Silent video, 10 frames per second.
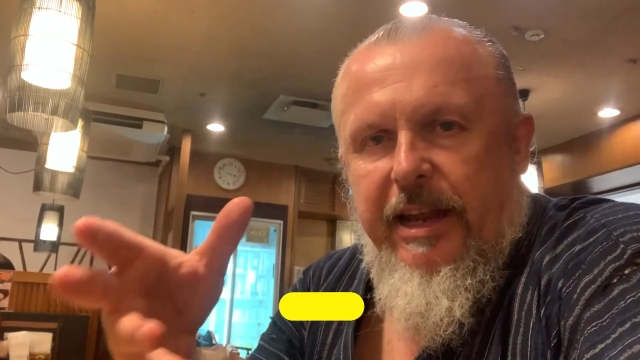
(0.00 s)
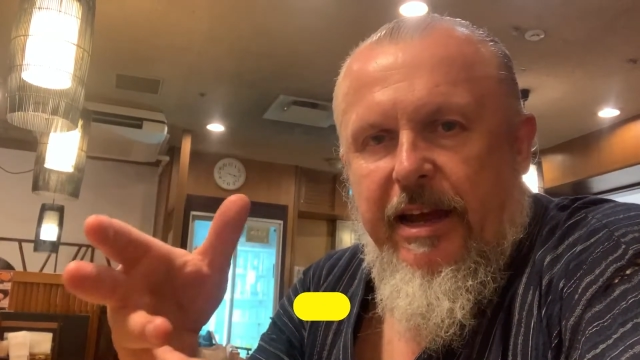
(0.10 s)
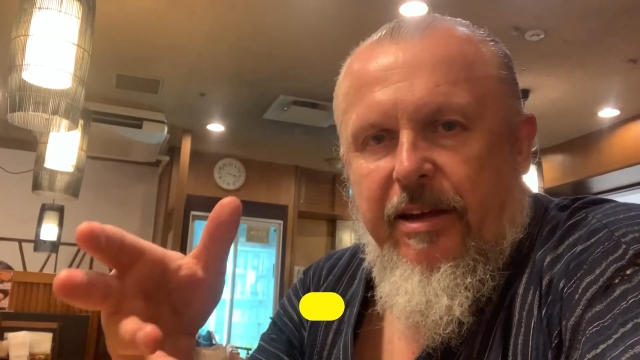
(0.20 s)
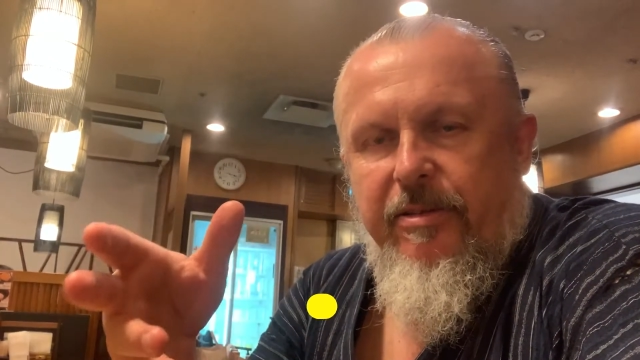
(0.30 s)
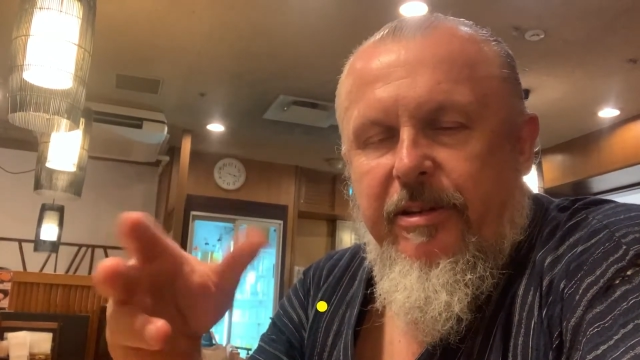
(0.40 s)

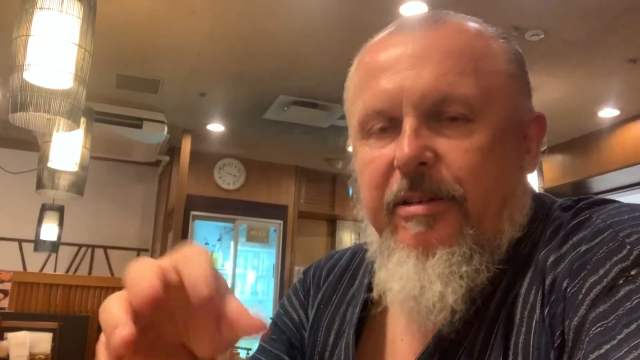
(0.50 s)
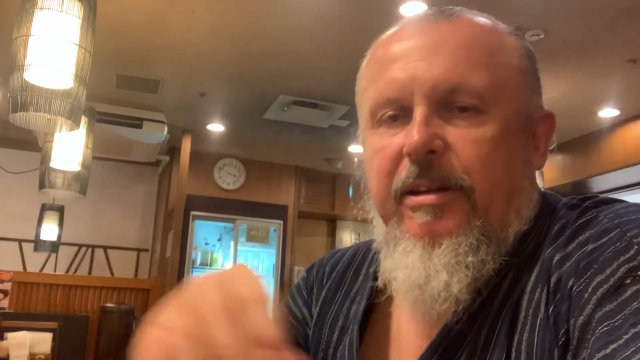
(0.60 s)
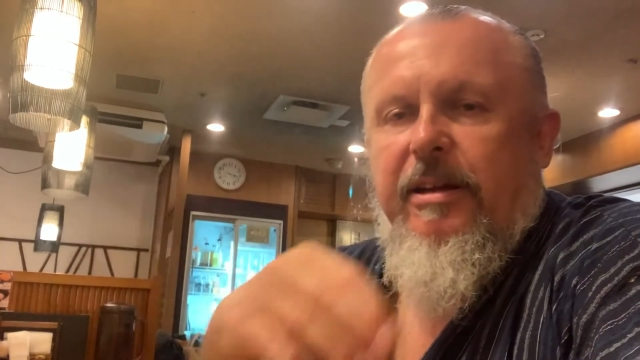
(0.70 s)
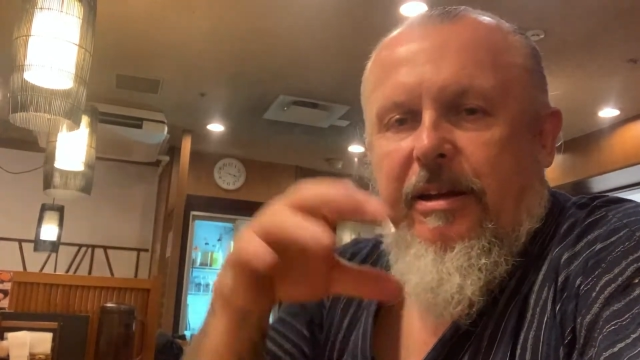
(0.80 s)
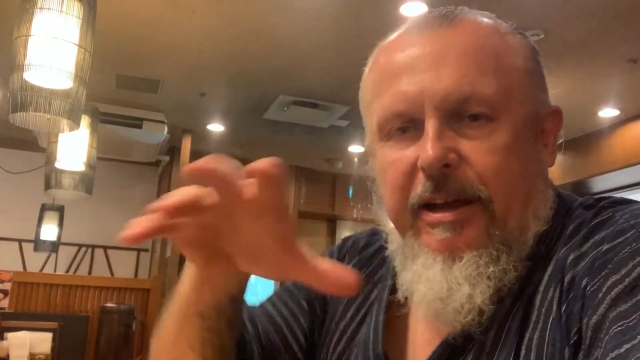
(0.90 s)
down,
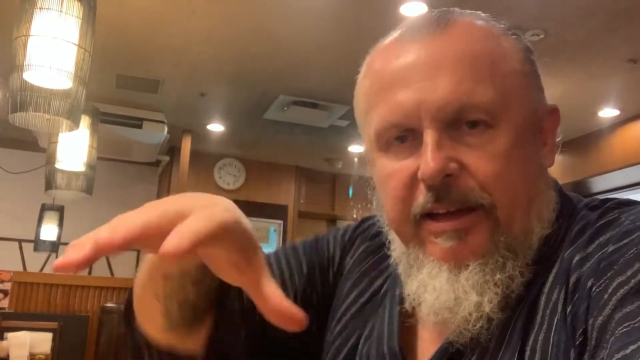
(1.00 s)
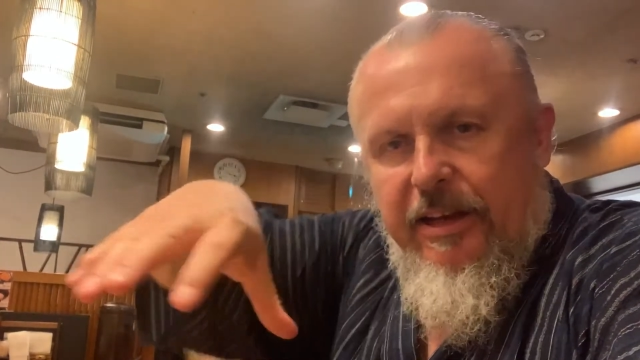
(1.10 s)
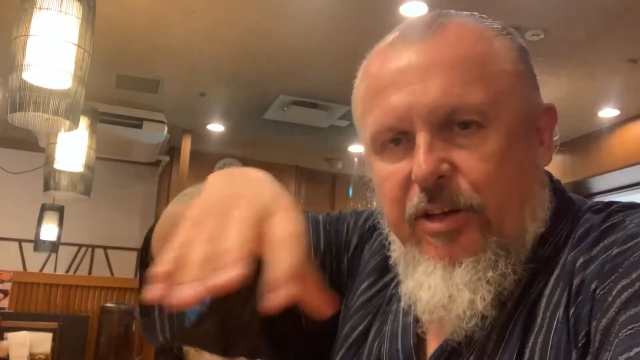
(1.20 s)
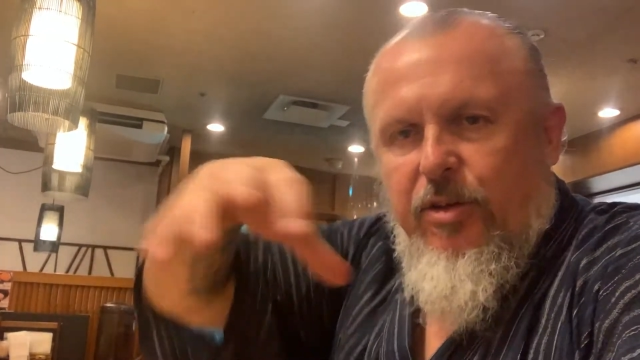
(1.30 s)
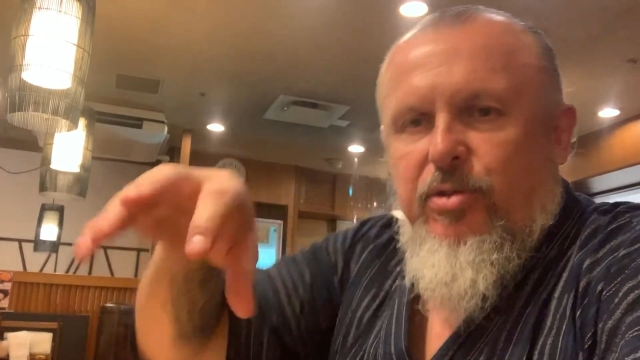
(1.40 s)
and
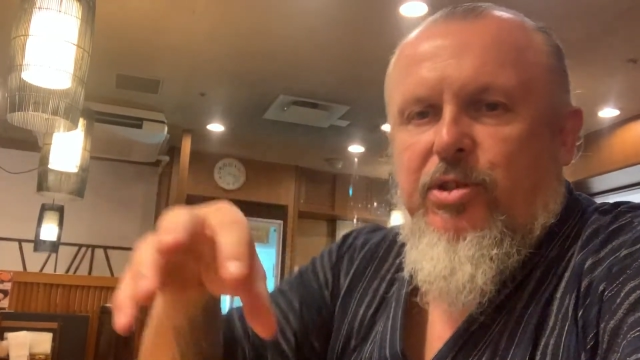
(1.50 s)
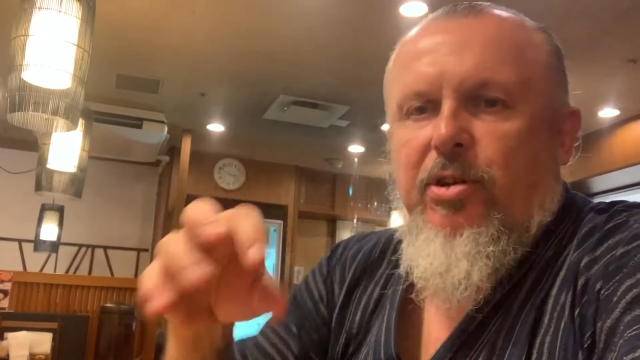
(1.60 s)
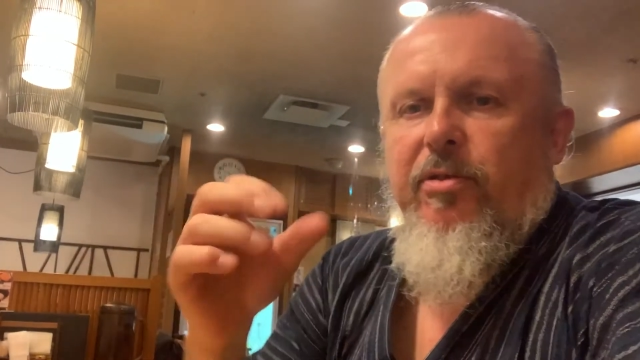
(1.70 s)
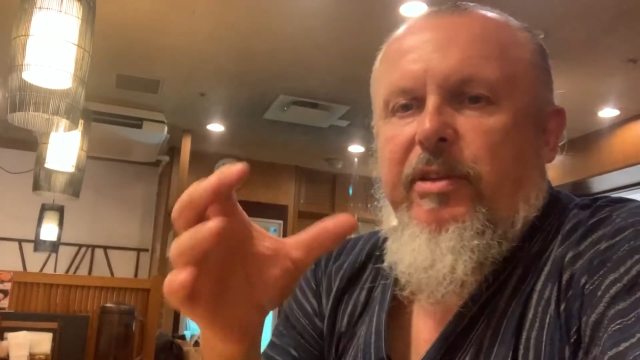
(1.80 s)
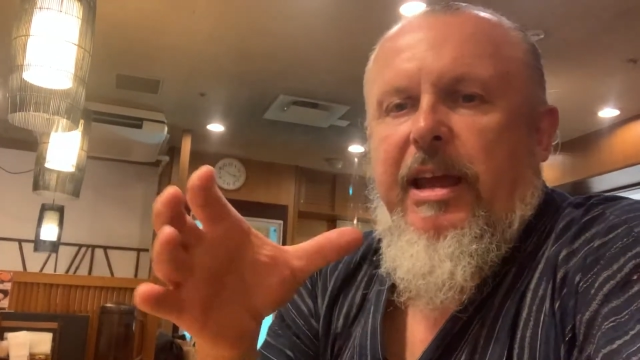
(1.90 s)
then you
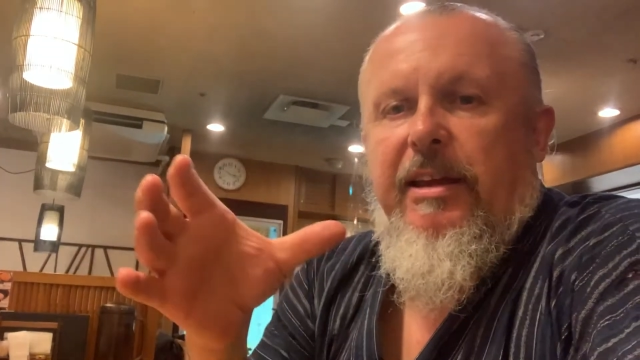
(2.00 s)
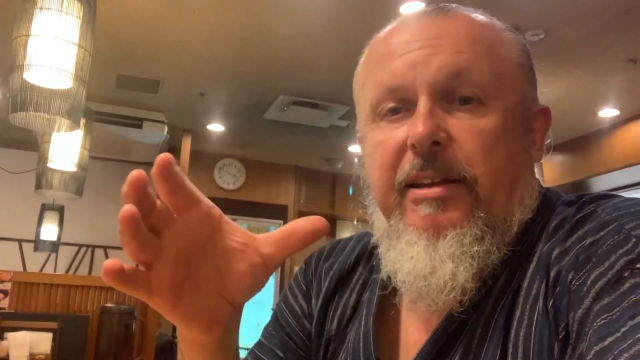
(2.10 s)
serve that.